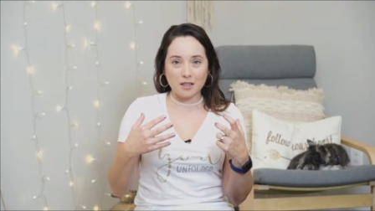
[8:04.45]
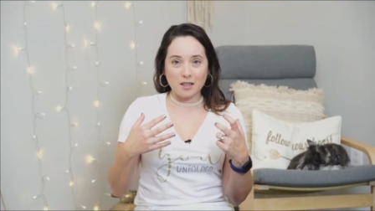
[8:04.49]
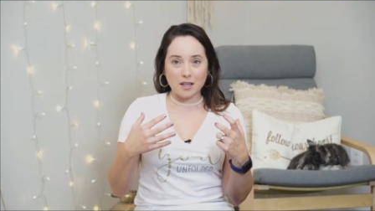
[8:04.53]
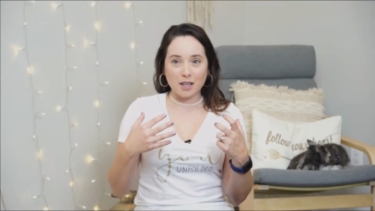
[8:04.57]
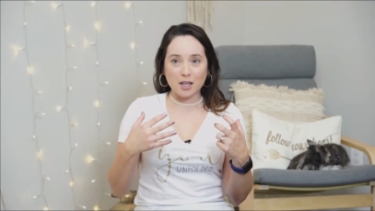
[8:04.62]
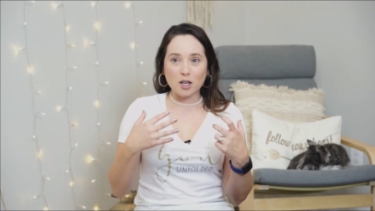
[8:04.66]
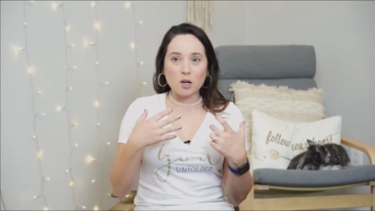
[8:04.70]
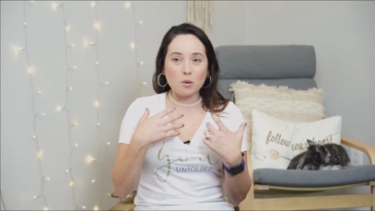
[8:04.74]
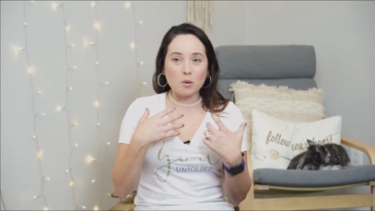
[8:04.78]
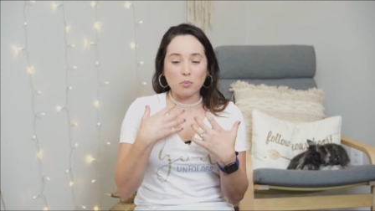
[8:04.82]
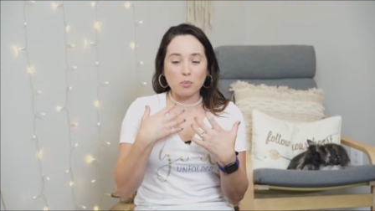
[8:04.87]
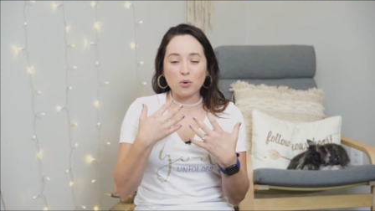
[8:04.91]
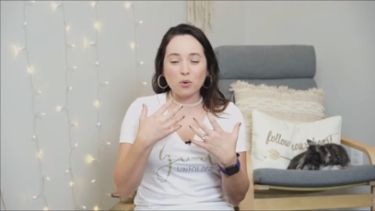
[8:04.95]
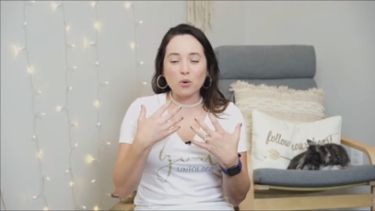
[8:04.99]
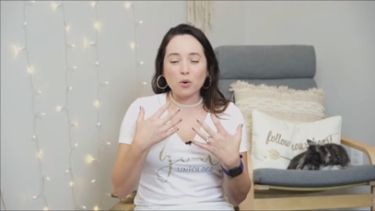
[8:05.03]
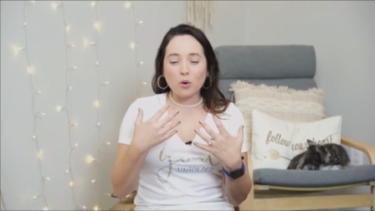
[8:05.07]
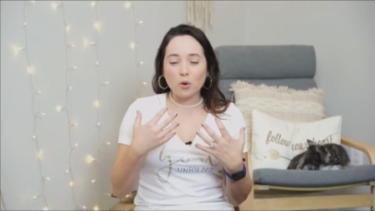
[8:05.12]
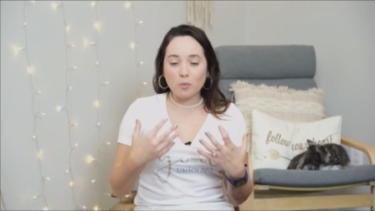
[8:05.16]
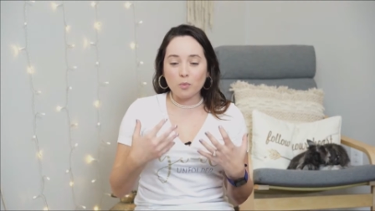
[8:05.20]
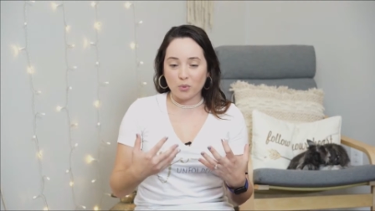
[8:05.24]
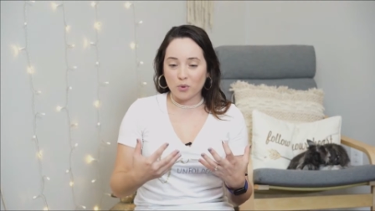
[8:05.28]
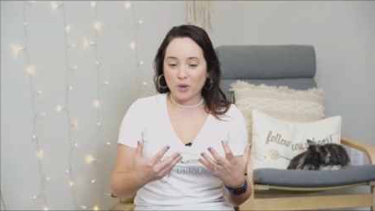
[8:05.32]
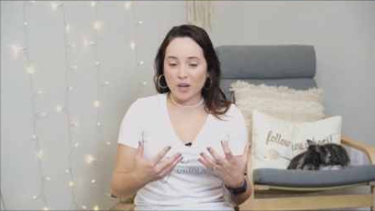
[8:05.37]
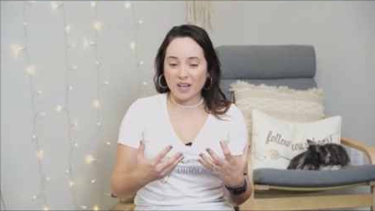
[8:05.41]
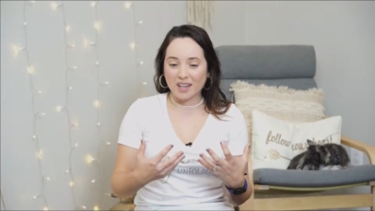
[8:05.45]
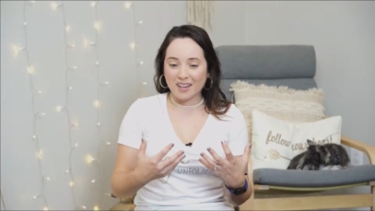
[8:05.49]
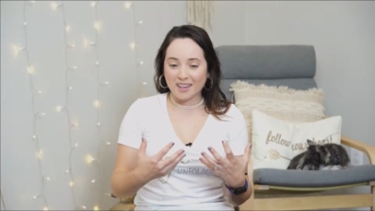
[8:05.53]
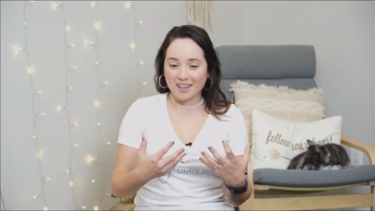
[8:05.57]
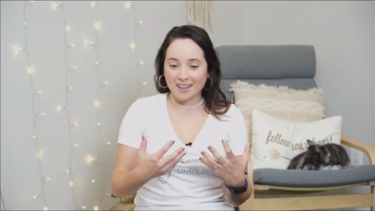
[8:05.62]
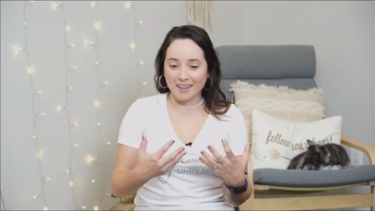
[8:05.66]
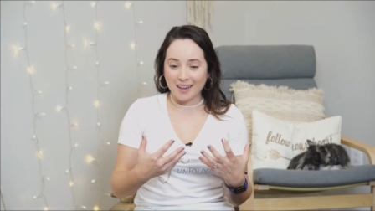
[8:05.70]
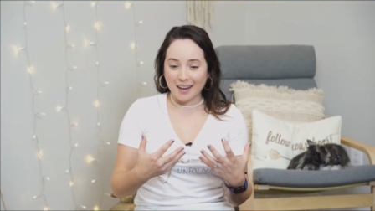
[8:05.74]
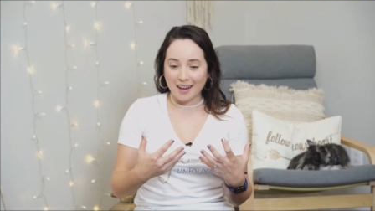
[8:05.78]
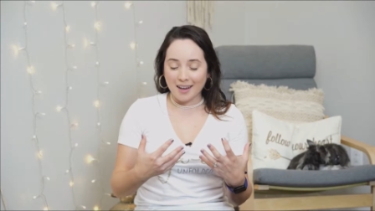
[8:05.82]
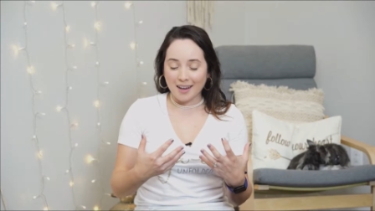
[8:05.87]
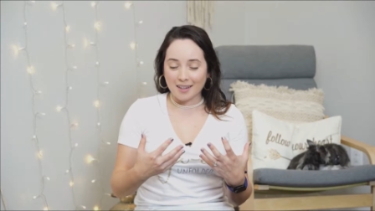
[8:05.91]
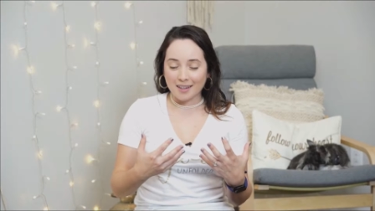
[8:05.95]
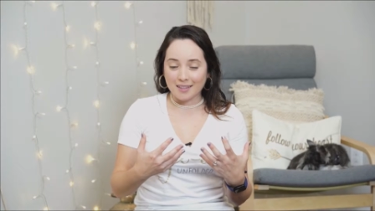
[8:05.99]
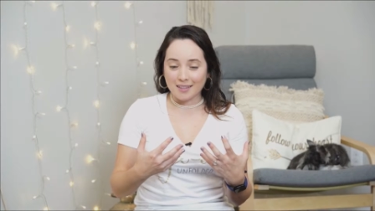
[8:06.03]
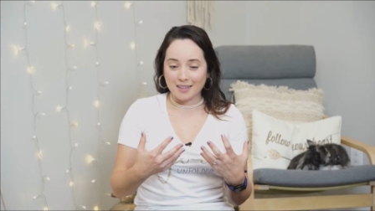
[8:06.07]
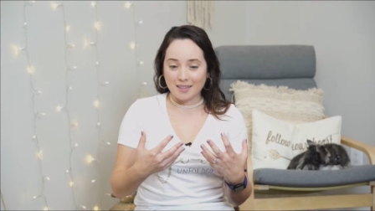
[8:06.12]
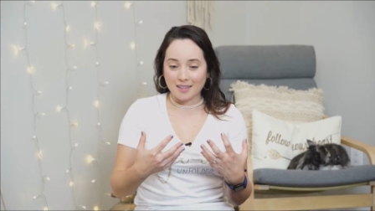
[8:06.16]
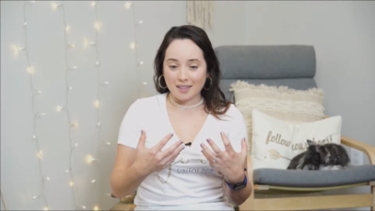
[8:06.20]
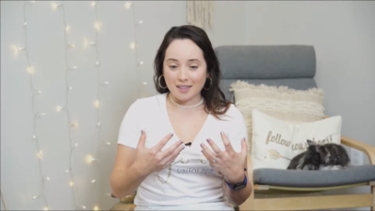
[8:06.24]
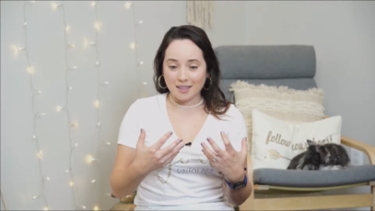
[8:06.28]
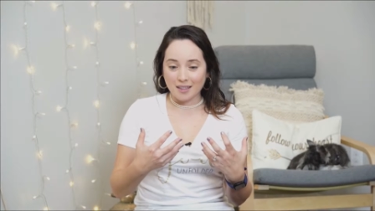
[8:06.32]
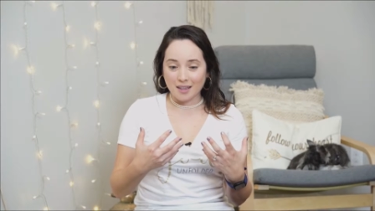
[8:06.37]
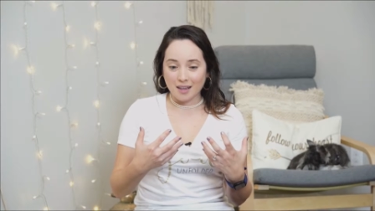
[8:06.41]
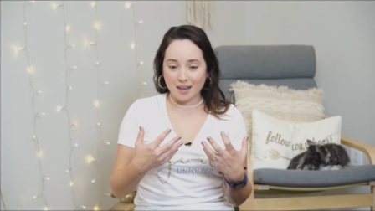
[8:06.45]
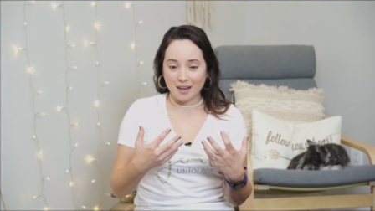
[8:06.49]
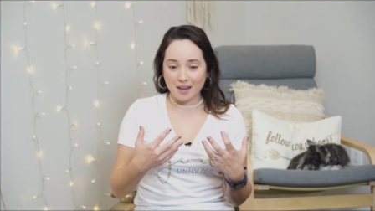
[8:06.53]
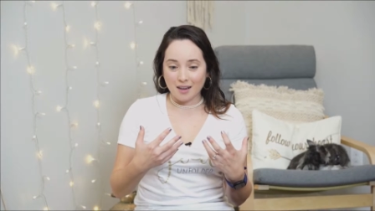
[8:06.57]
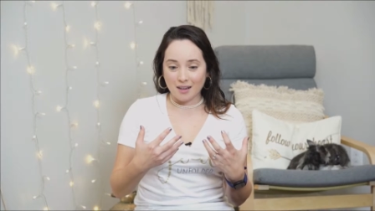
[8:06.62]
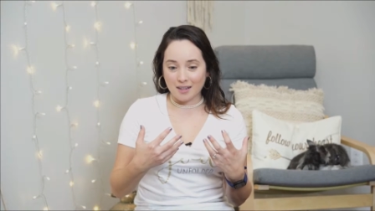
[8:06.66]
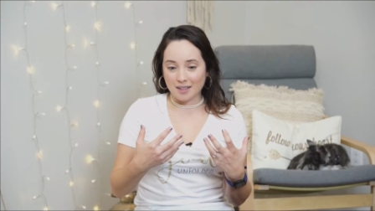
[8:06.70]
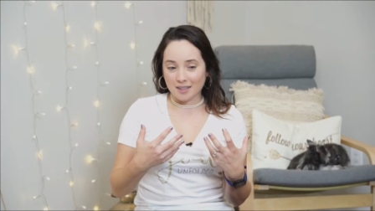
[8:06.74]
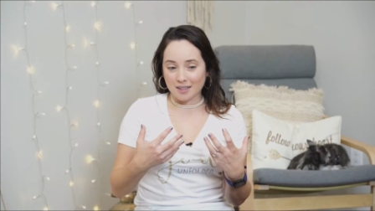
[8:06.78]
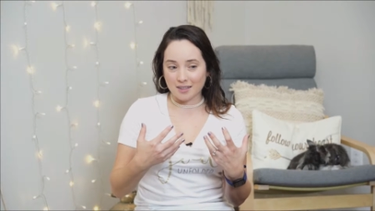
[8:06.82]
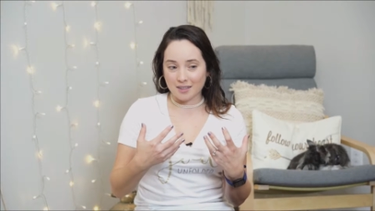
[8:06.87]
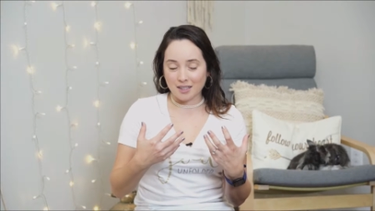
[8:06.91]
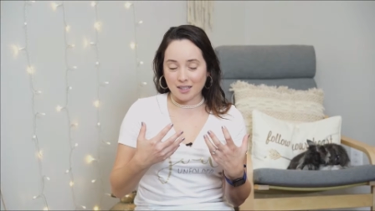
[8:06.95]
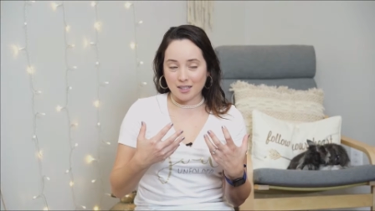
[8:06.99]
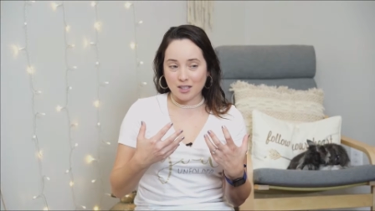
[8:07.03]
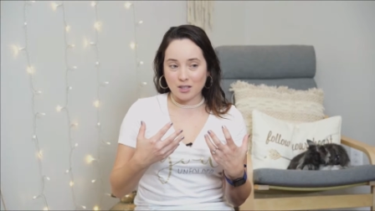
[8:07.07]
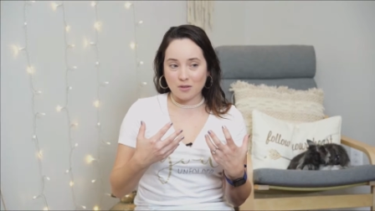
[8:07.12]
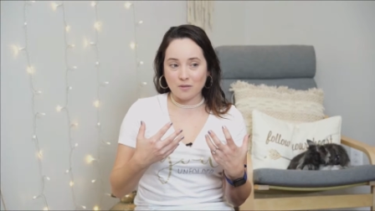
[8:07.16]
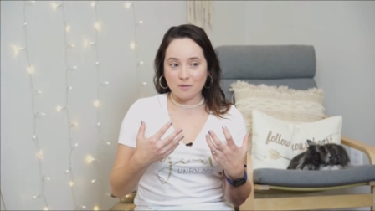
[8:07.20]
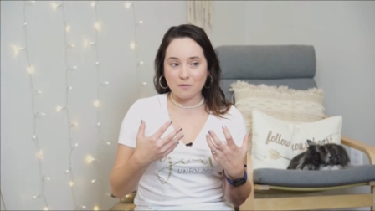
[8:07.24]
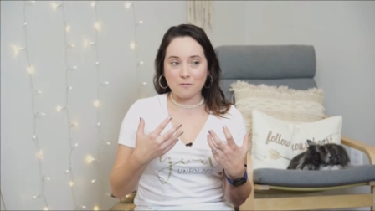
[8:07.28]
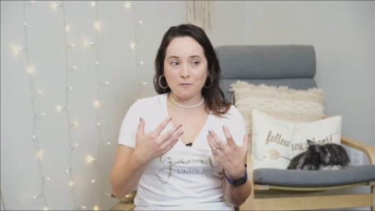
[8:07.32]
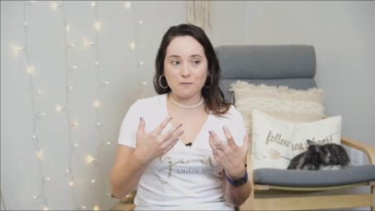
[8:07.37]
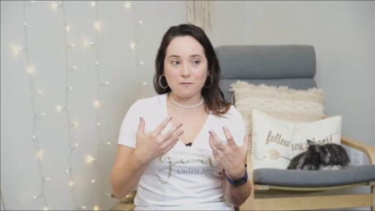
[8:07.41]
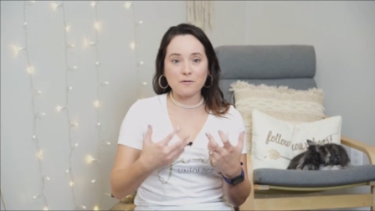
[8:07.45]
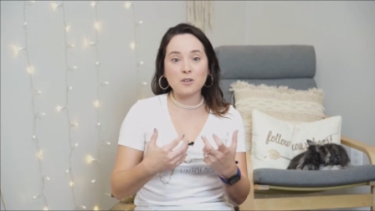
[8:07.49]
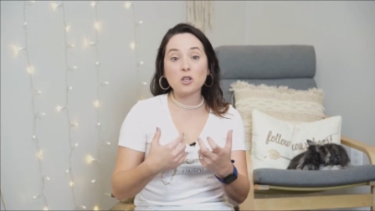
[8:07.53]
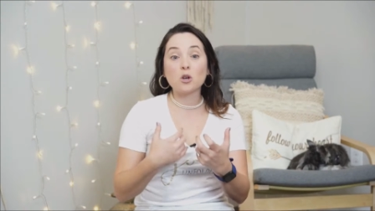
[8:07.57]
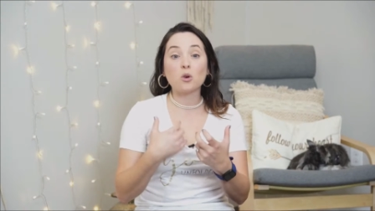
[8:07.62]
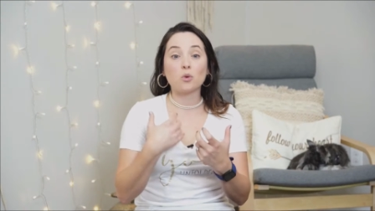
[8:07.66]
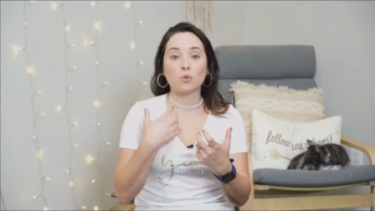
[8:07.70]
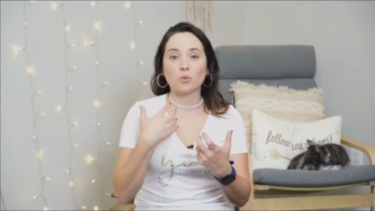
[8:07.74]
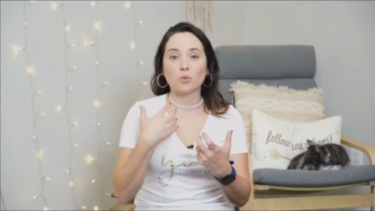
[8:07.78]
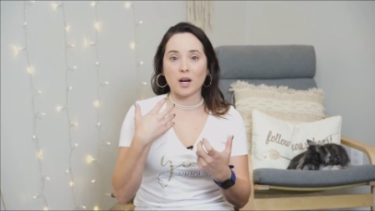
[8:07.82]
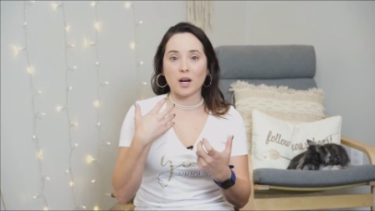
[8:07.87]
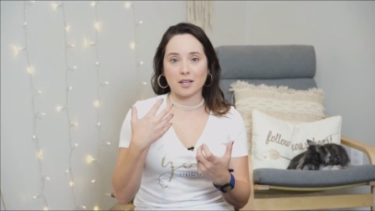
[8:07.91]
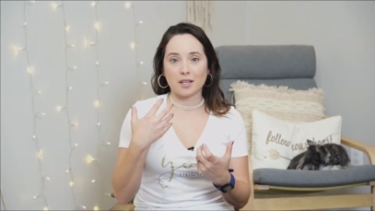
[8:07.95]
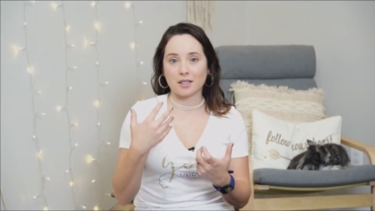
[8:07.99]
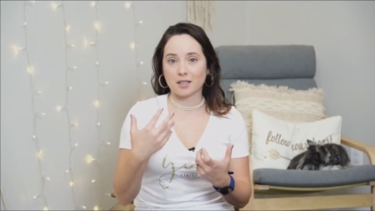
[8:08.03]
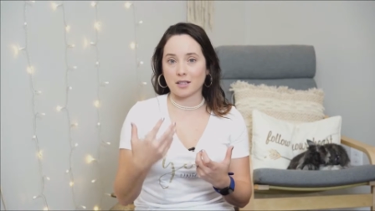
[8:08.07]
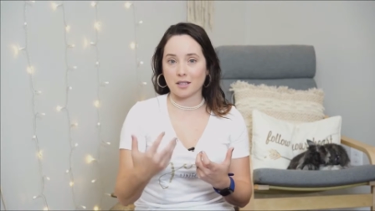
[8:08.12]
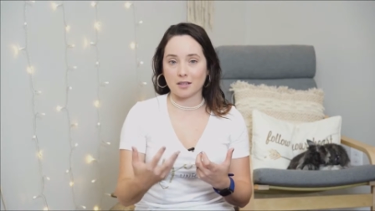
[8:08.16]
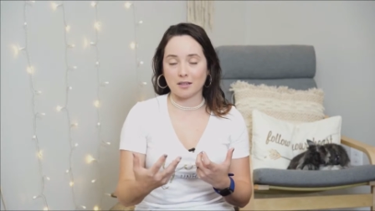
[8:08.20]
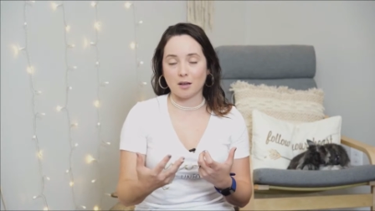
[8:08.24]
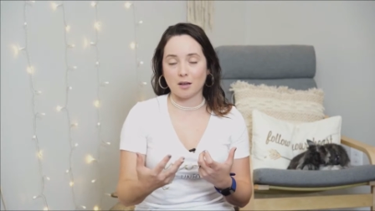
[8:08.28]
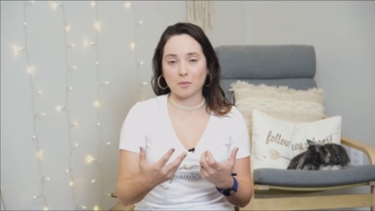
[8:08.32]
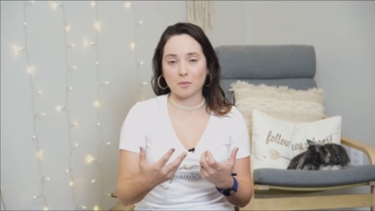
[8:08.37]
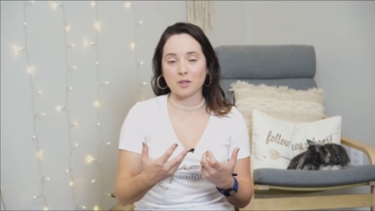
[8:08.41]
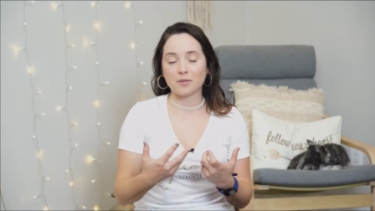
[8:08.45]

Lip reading: inappropriate, and it doesn't feel right to them.